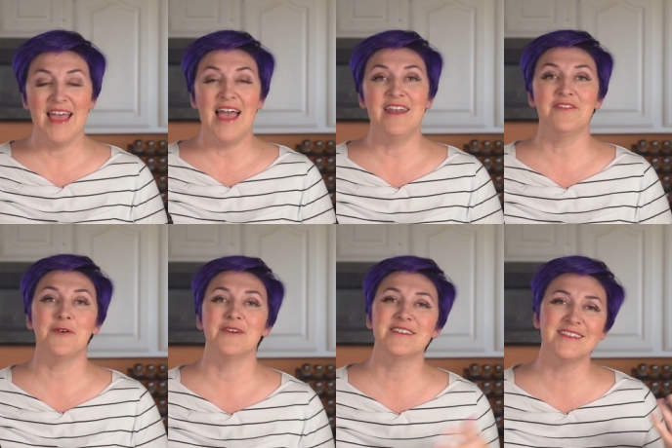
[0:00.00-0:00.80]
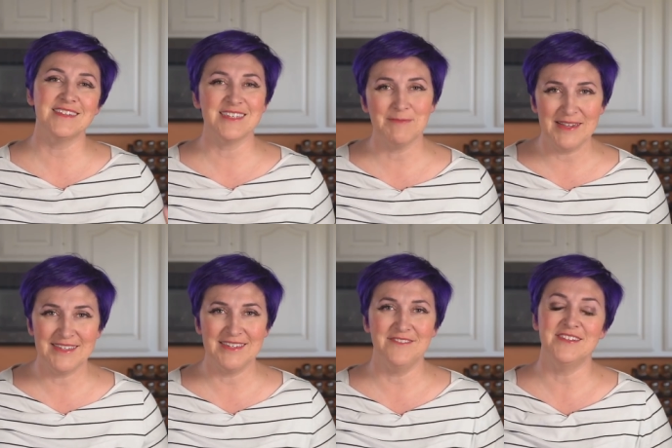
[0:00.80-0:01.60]
and of course
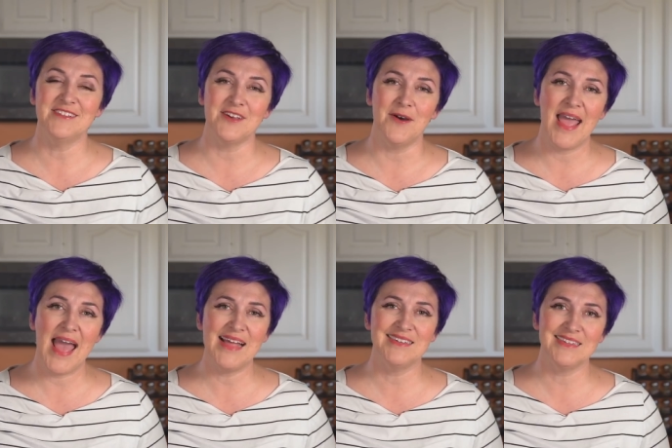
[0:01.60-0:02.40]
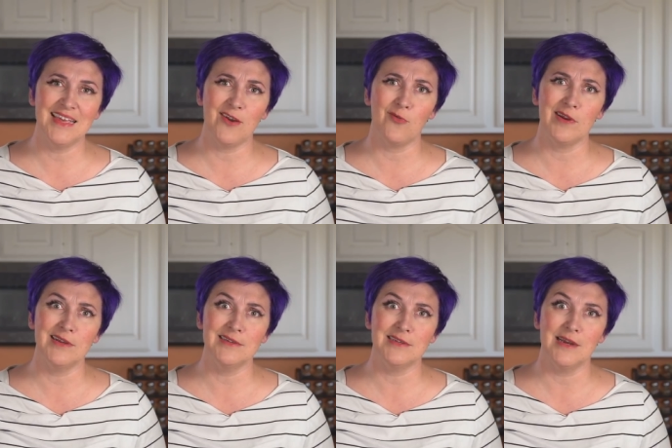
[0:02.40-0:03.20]
expensive, and so I had to get a
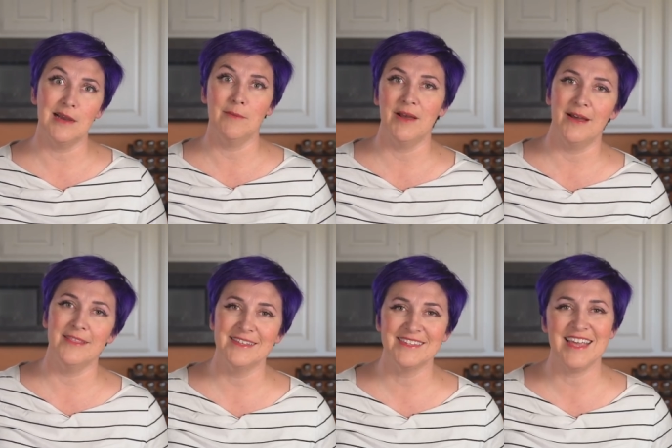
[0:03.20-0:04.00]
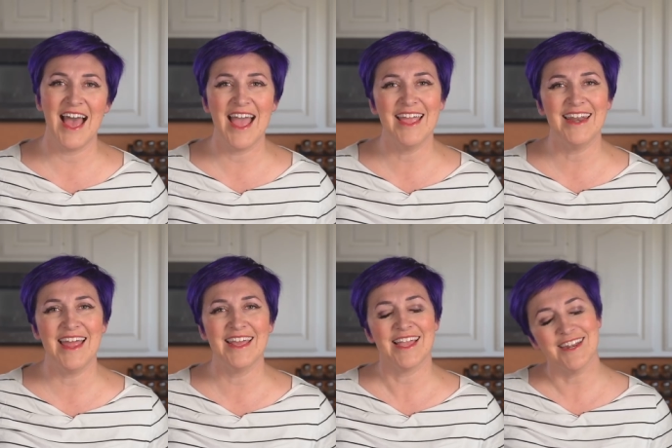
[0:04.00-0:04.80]
real job on the side,
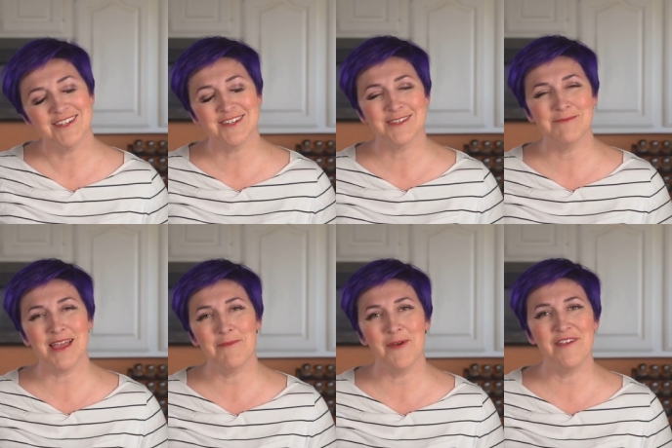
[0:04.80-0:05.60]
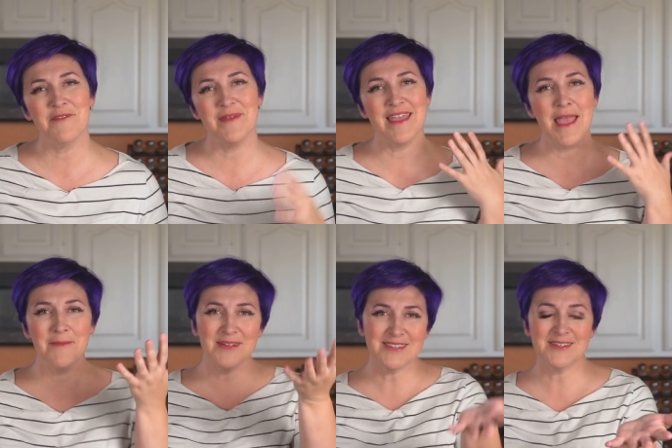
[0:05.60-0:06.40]
and it kind of took some time away from being
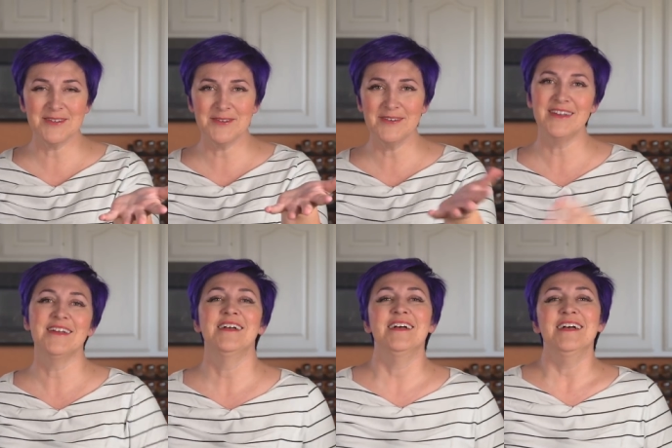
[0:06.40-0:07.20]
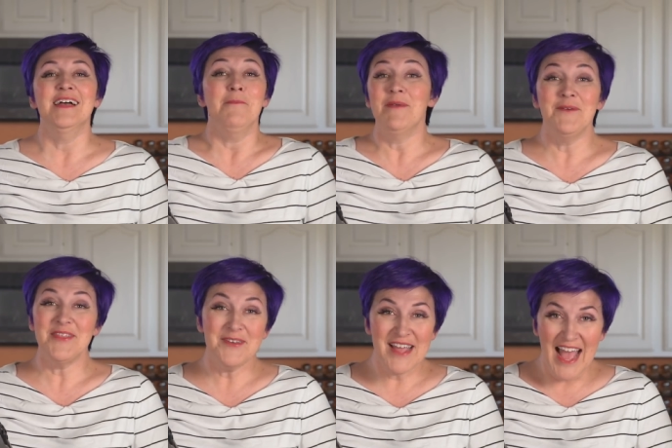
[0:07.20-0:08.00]
able to be
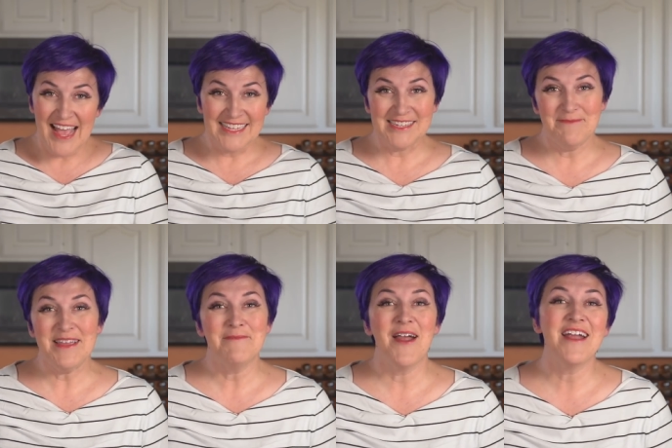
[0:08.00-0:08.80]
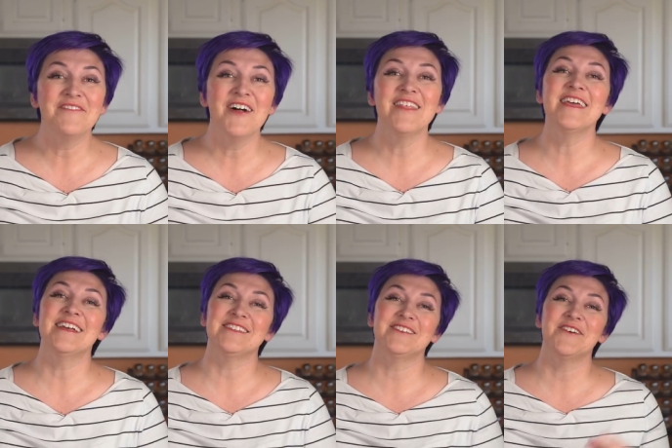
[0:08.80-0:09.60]
with you guys and be a part of all
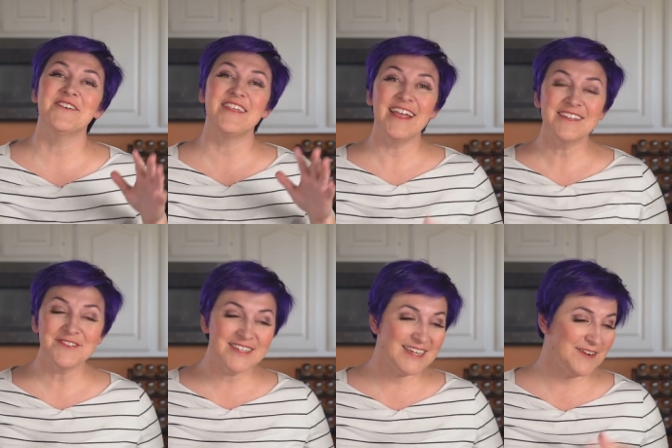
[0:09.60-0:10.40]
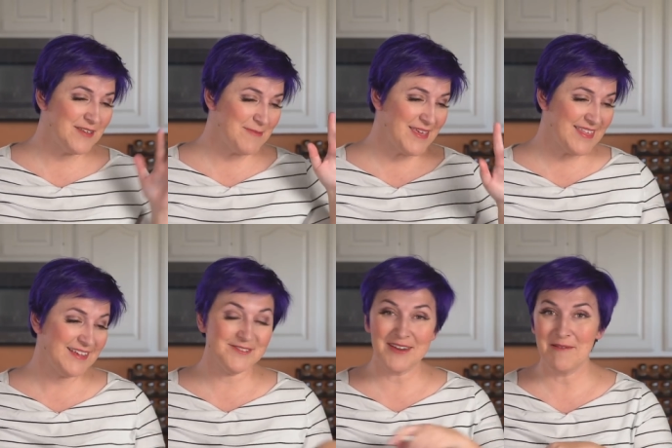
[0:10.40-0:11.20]
this. So thanks for sticking with me.
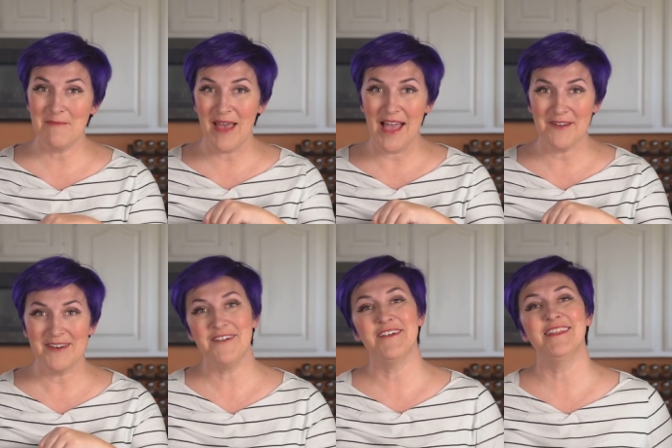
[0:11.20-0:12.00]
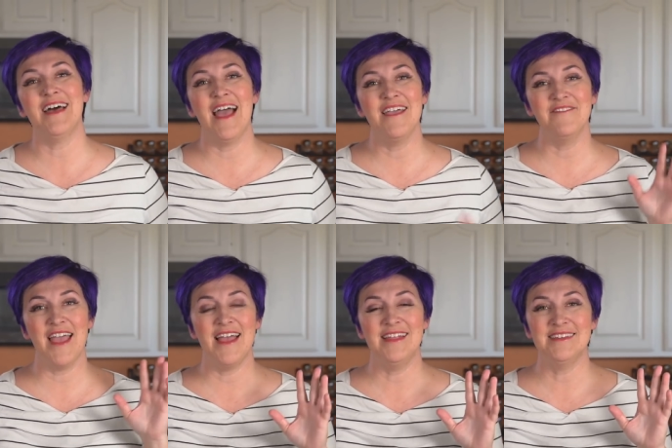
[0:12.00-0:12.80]
Thanks for coming back when I went live,
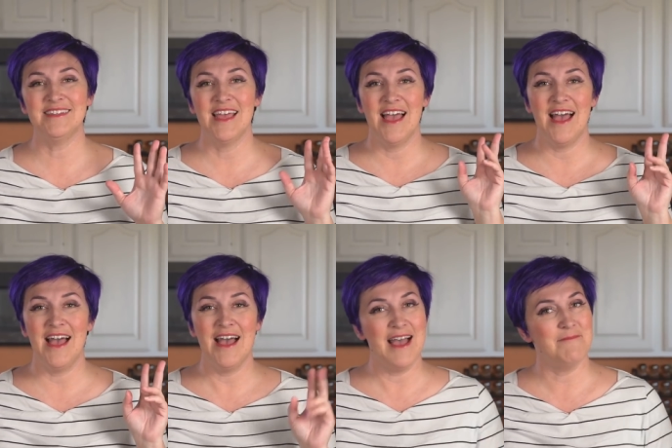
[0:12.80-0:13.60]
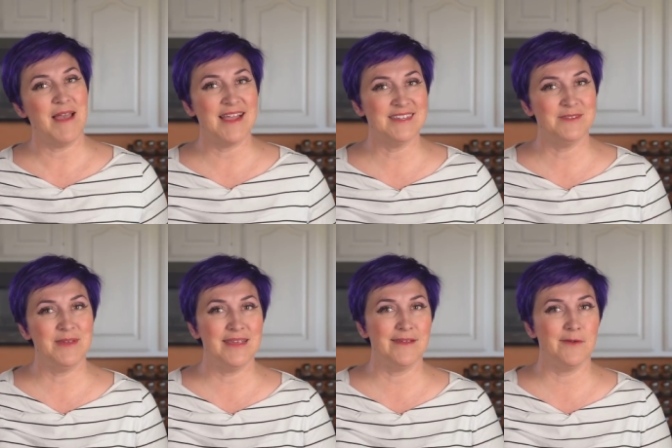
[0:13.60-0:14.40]
and I'm back to
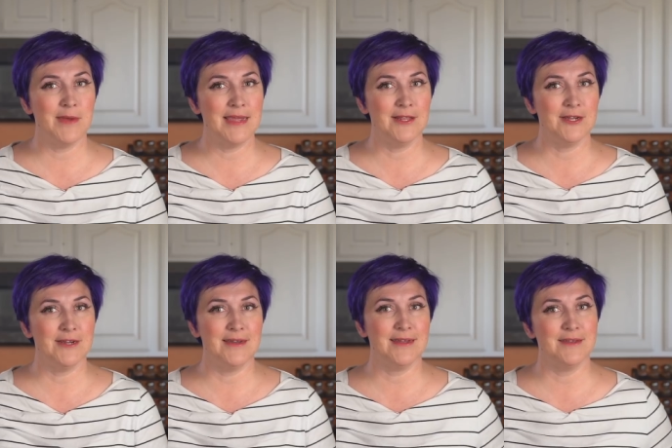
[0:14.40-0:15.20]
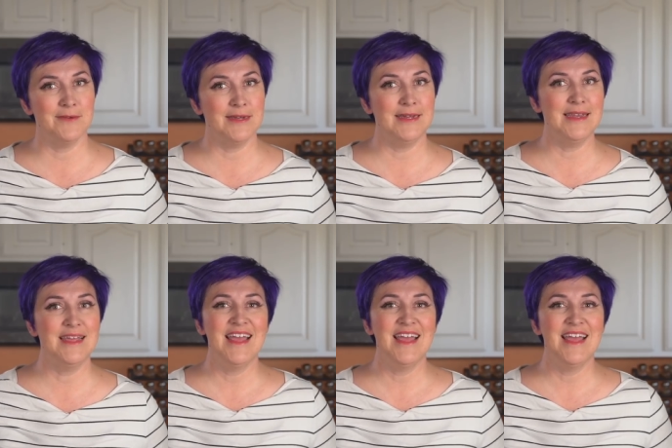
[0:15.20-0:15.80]
being regular, knock on wood,